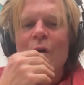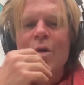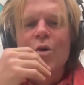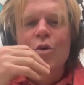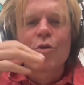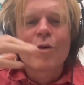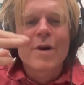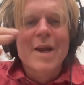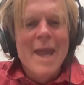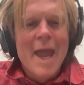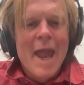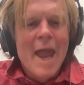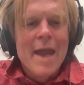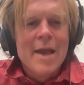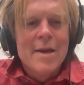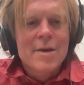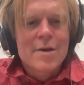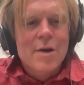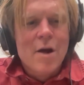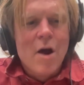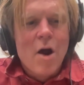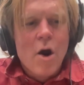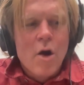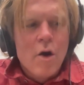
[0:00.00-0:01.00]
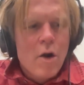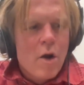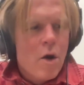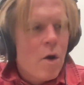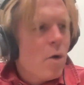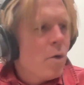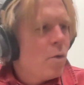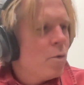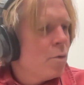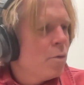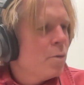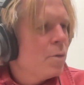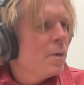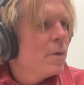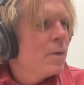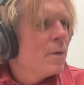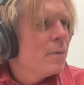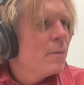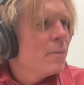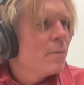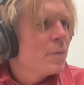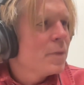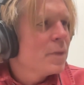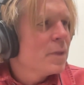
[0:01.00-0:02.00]
create our
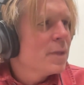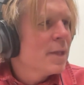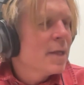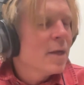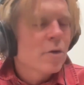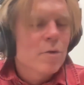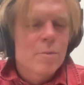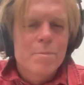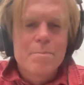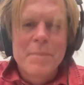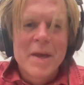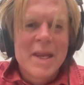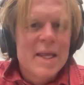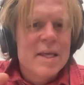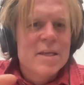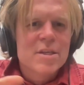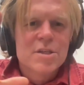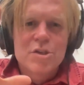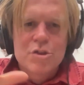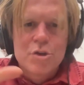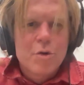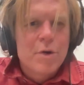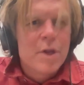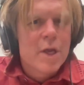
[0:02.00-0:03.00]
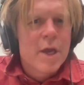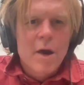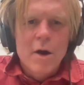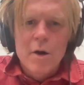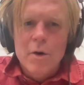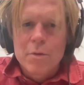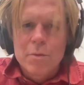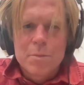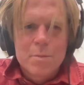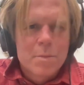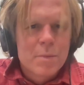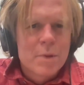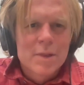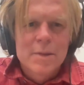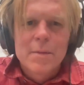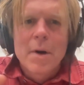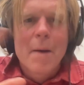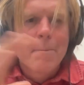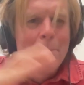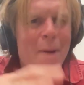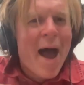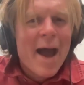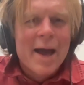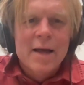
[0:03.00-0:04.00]
own little mini studio, a
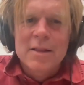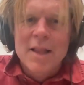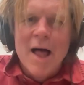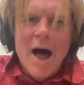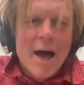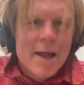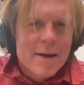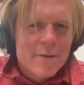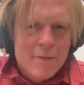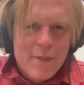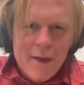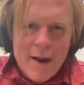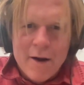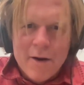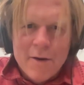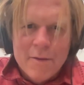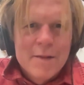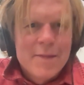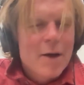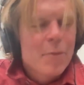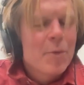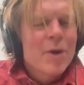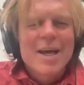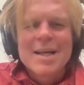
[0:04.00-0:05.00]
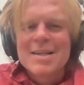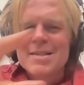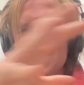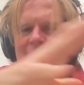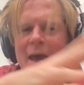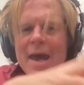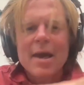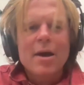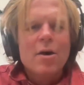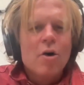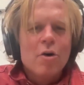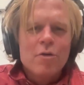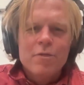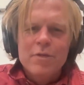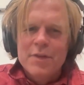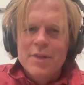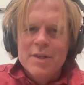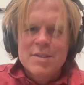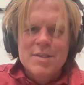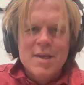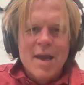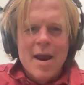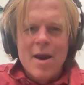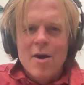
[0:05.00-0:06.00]
backlot there, that we could take over
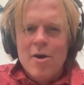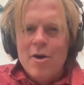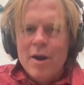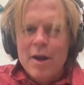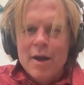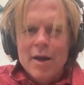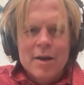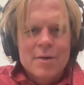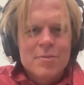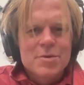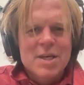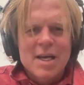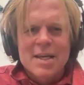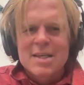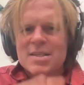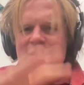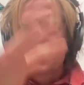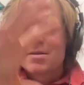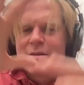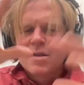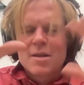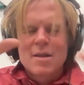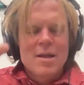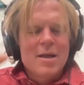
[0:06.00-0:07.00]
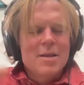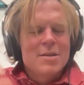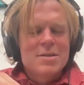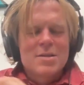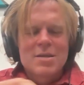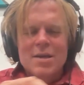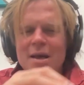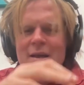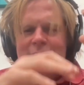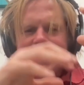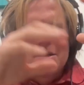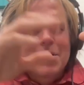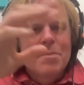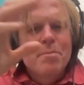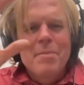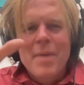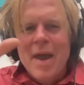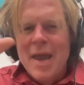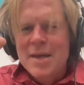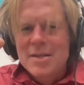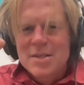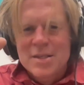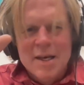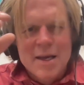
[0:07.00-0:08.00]
this area. It was like, it's
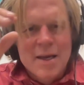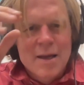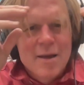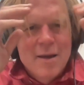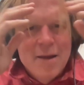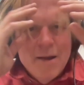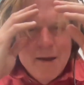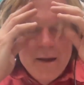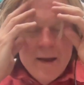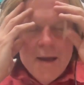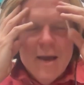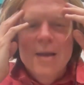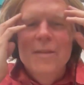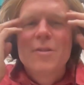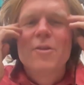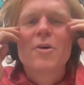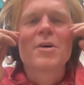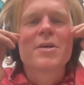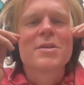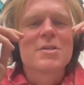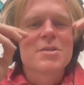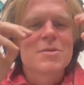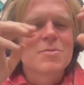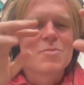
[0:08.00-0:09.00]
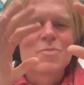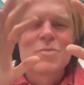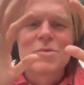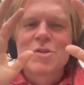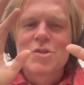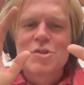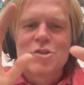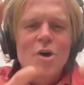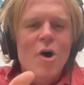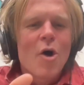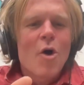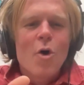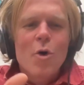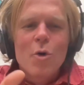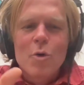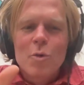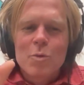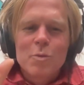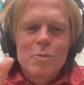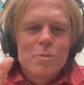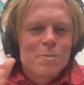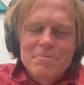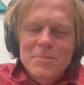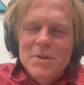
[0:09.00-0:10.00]
amazing. It looks
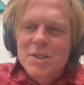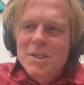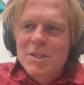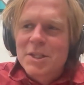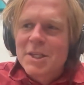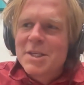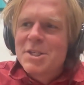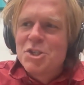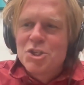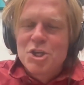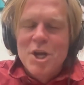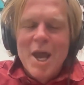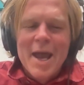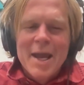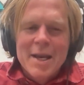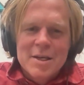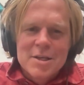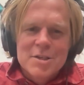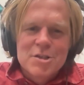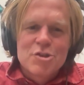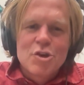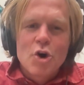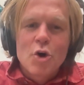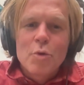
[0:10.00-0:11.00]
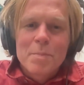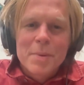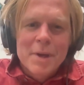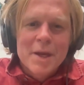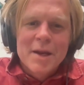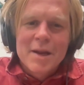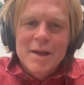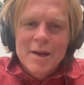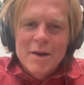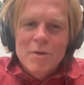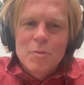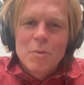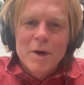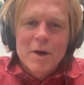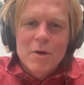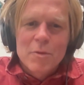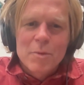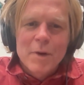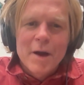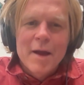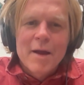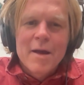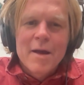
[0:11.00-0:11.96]
so cliche dystopian in a weird way.